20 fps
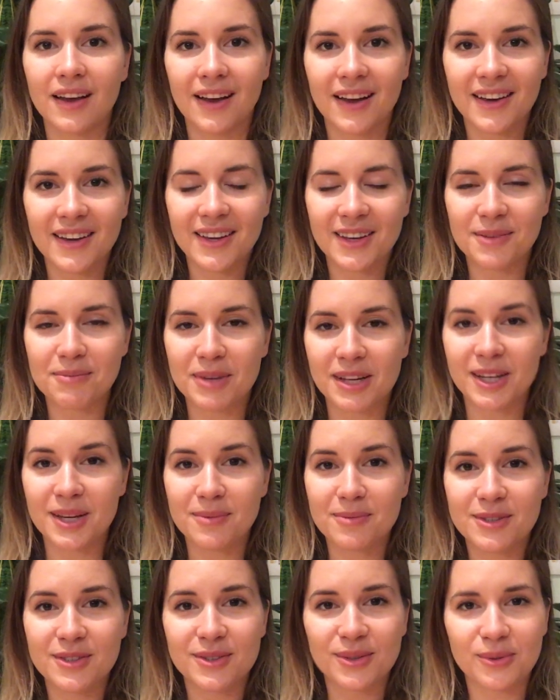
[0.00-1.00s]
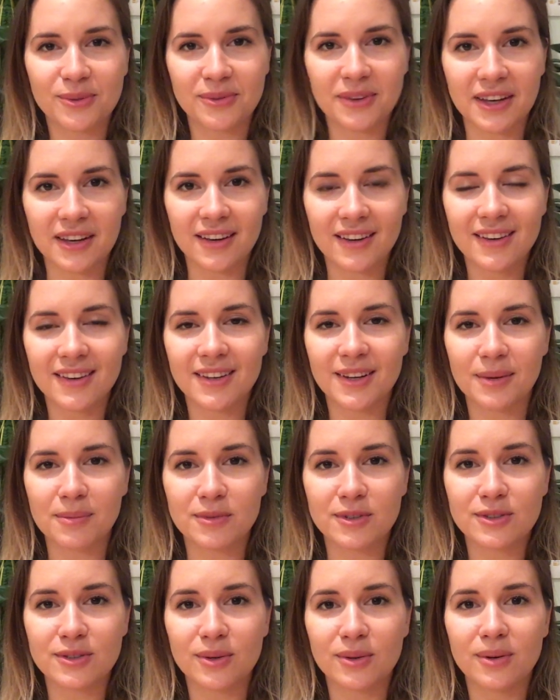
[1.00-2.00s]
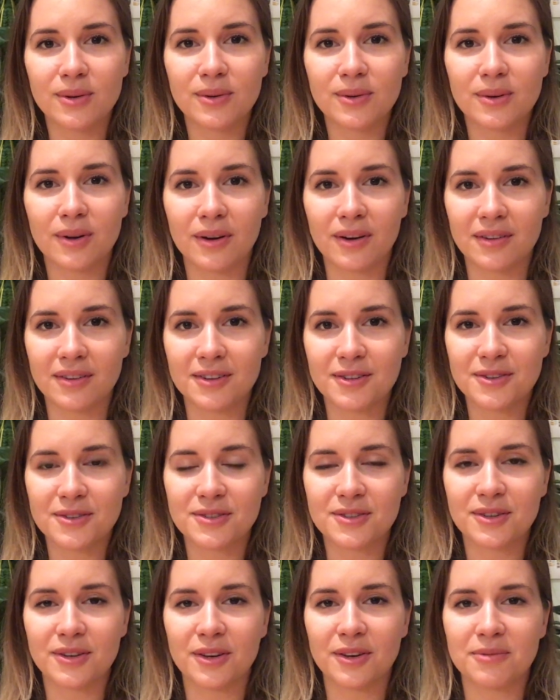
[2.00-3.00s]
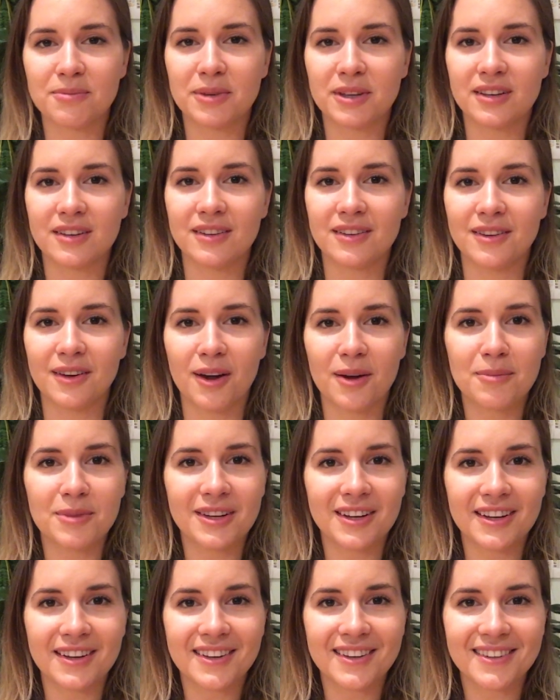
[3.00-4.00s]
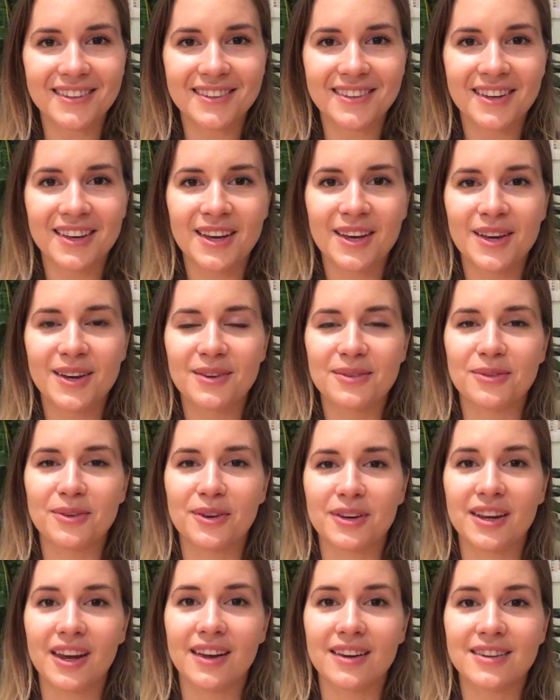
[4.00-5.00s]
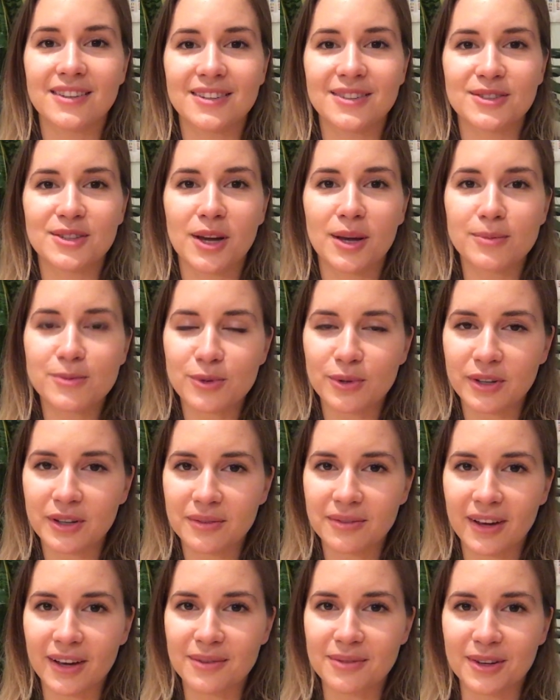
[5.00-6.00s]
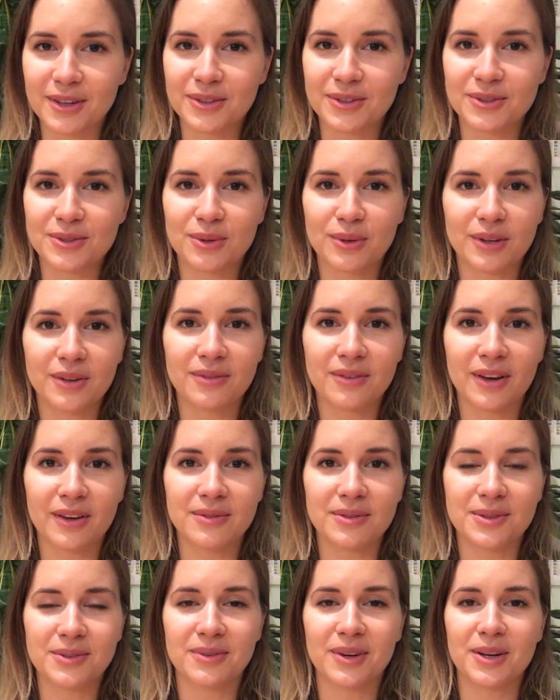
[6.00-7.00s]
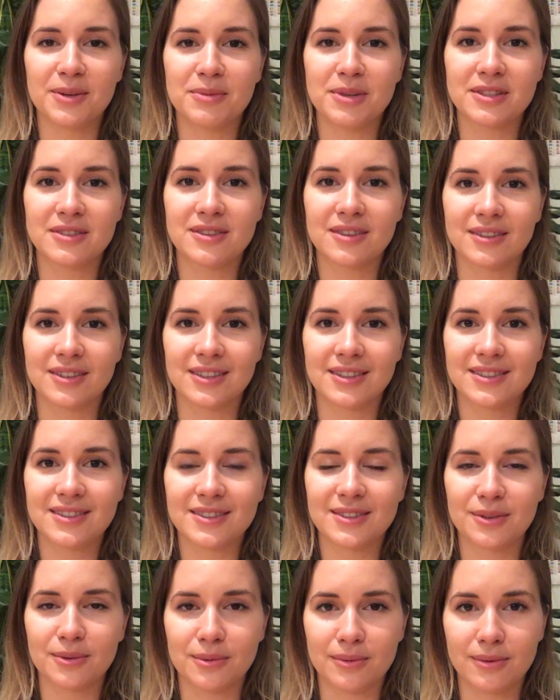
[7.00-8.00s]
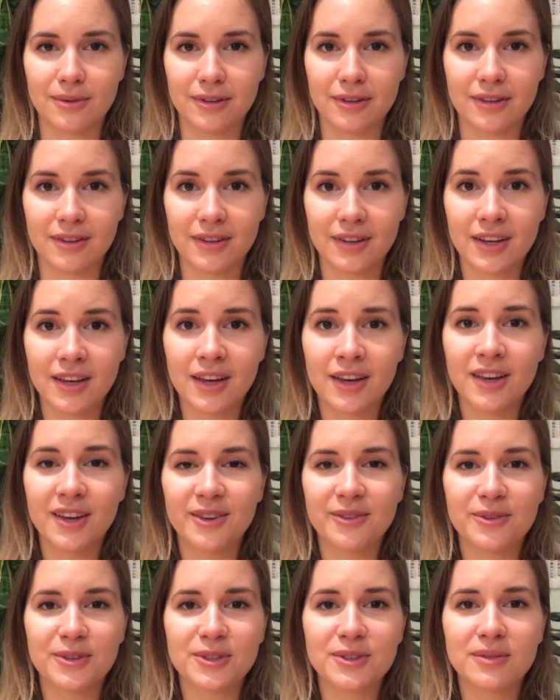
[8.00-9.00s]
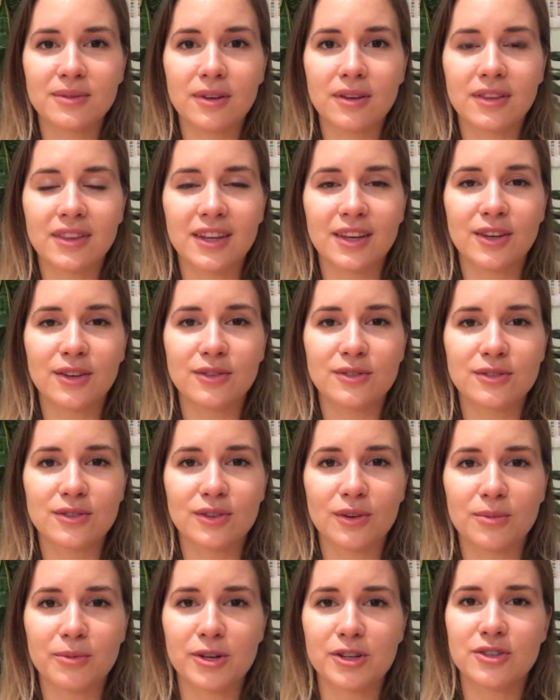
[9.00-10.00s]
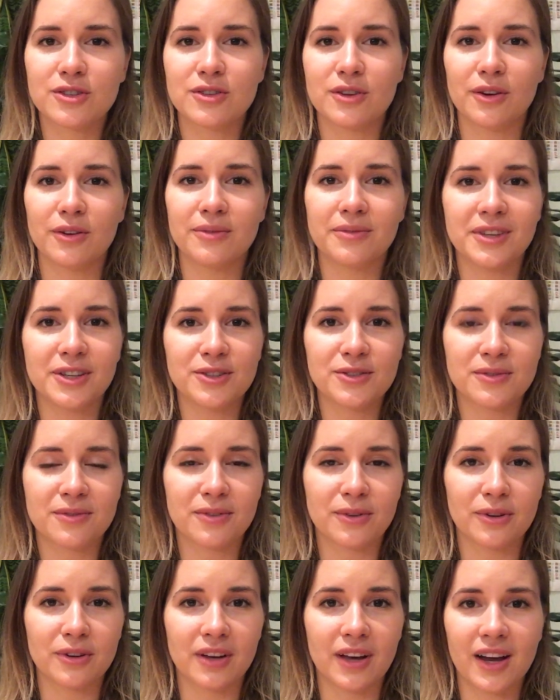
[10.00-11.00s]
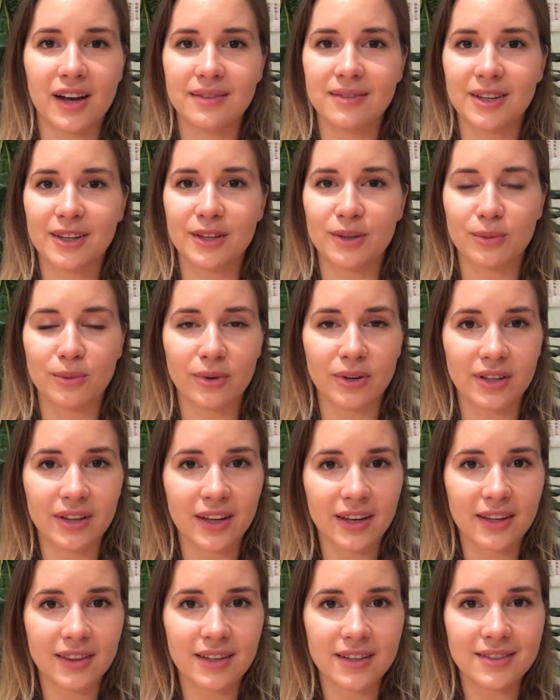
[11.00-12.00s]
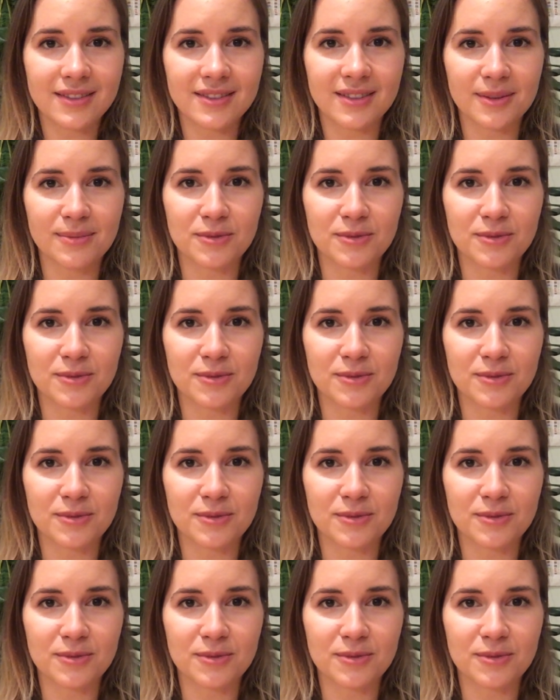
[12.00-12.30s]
Hi, my name is Sophia, and I'm so honored to have been nominated for Canada's Top 25 Under 25 Environmentalists Award. First of all, thank you so much, Starfish, for having an award like this.